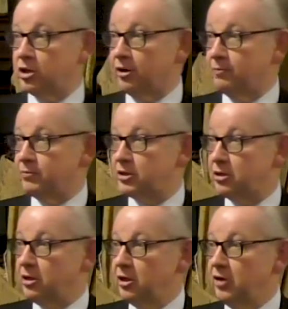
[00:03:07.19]

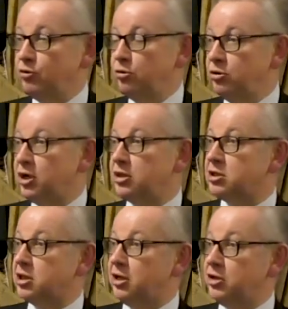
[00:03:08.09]
terms, if you look at
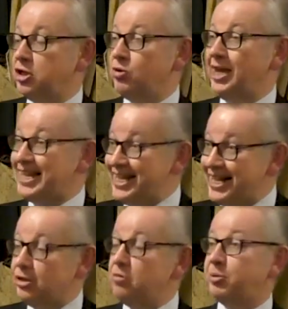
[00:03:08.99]
the UK and
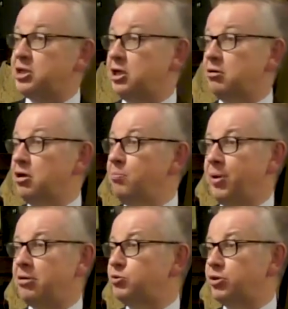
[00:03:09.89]
England in particular and
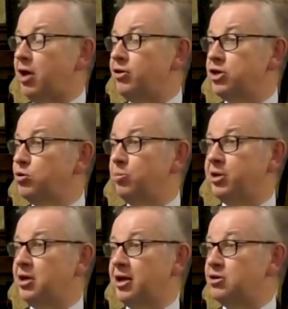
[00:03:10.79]
compare us with other
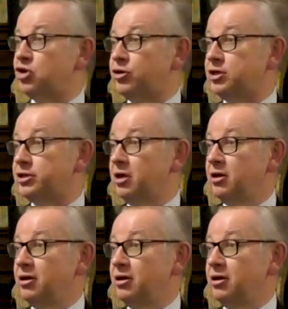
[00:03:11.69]
European countries,